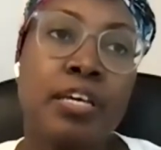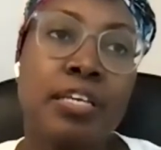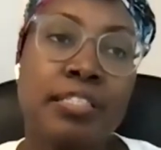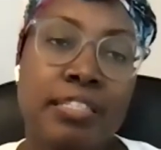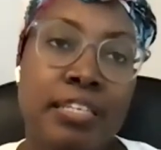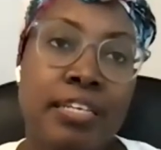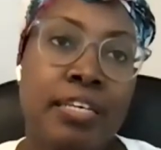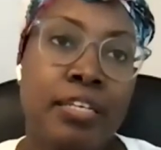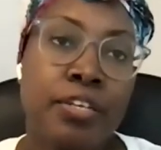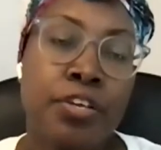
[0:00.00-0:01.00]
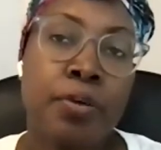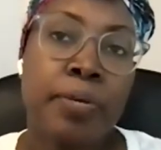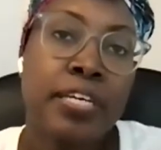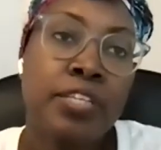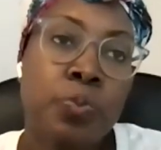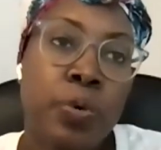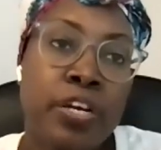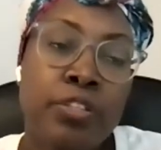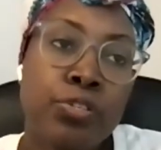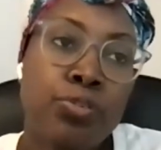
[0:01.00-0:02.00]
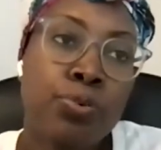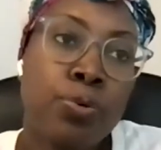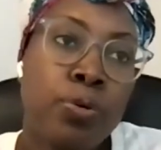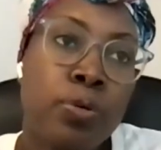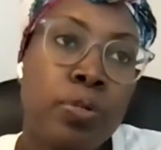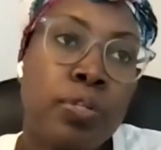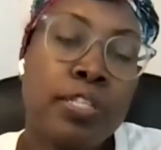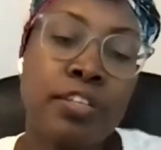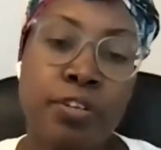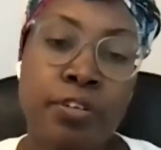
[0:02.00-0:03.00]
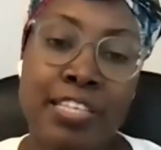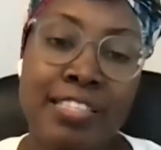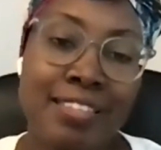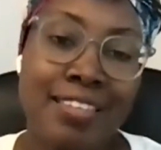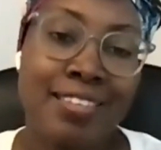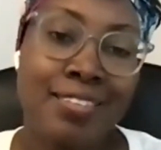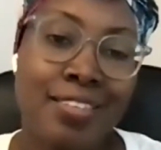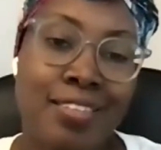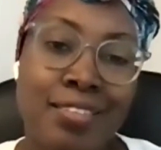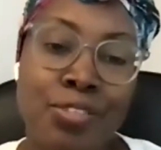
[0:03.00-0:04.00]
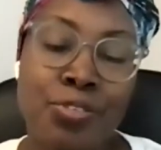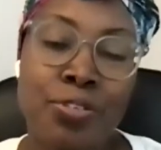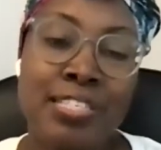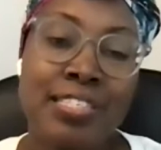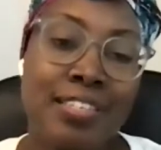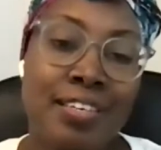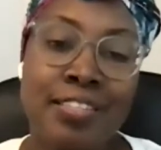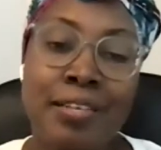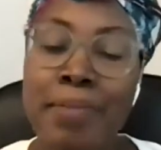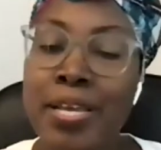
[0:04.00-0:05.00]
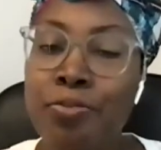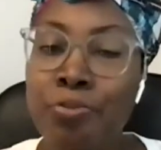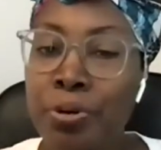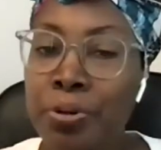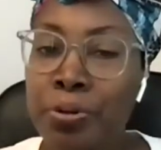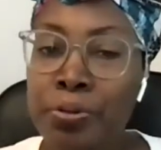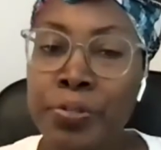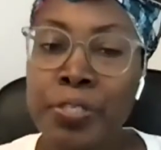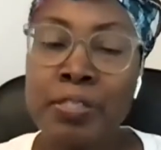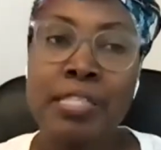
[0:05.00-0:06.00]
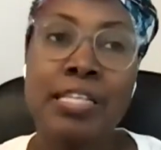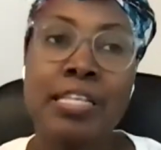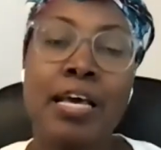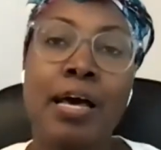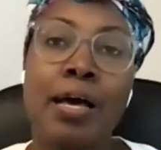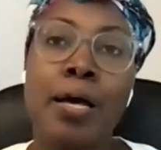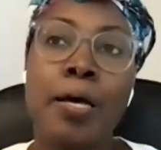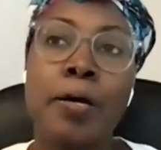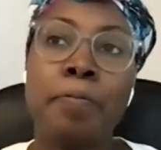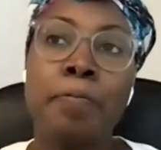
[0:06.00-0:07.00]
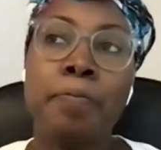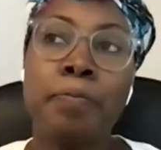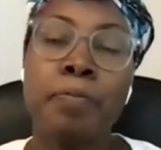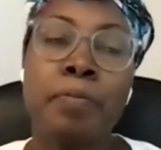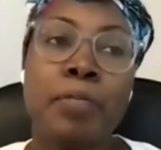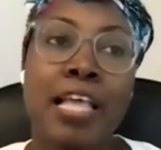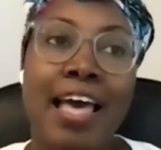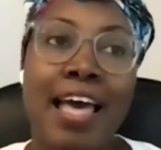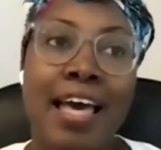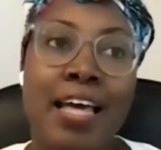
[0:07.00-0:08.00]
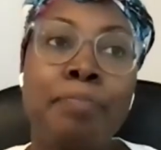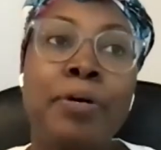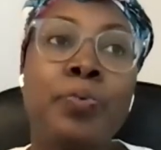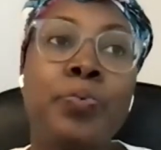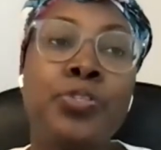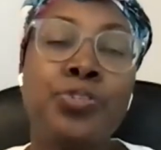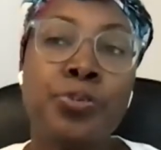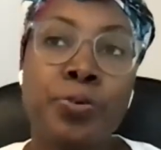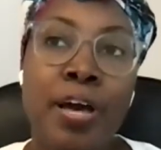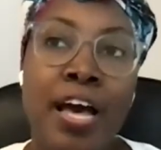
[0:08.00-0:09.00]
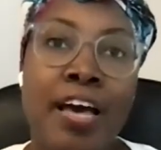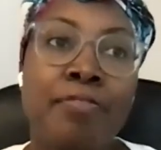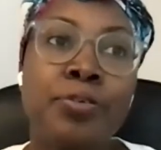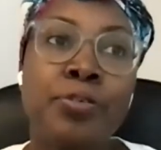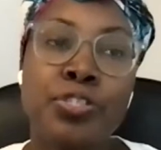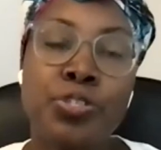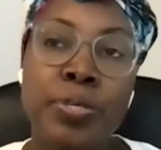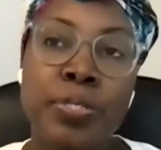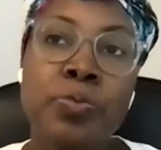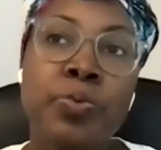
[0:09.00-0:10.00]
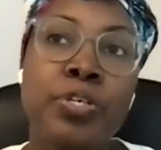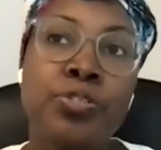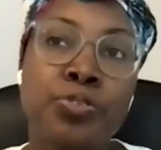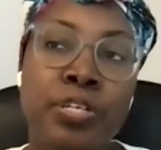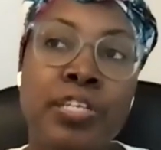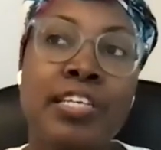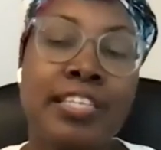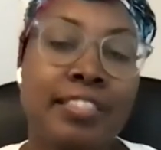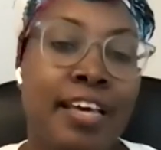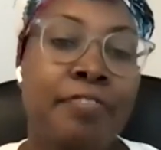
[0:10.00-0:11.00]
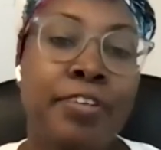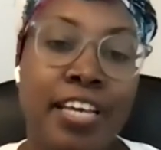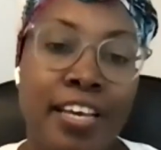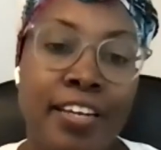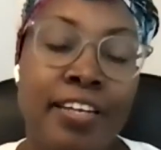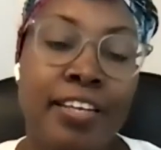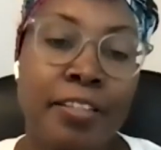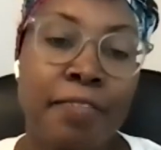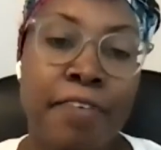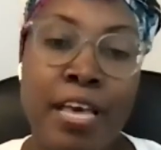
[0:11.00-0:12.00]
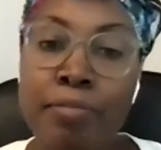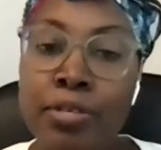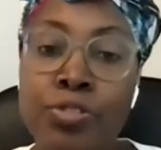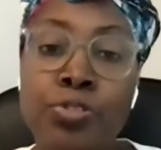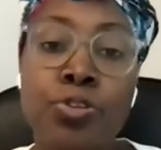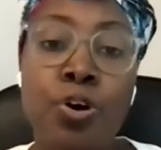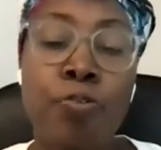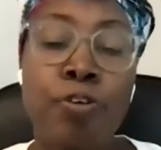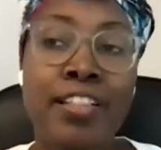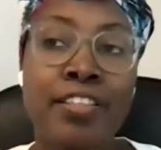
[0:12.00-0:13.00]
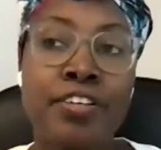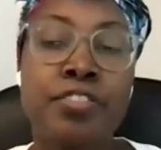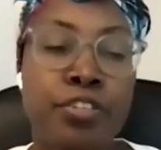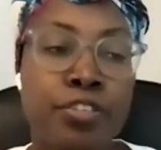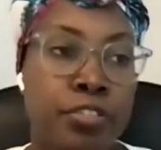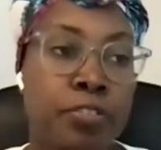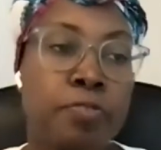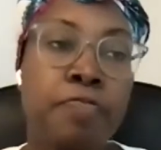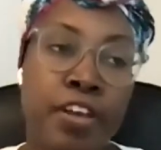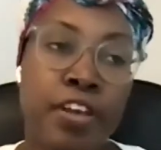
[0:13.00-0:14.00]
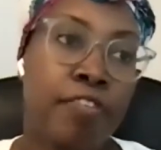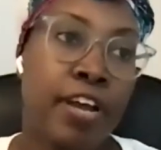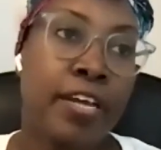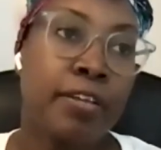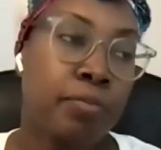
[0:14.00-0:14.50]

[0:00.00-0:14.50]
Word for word: a teen, you know, because we're in the school, you know, the, the students see us in many roles. Um, and but we do have those situations where a student is advocating and the families know right there, there's this fear right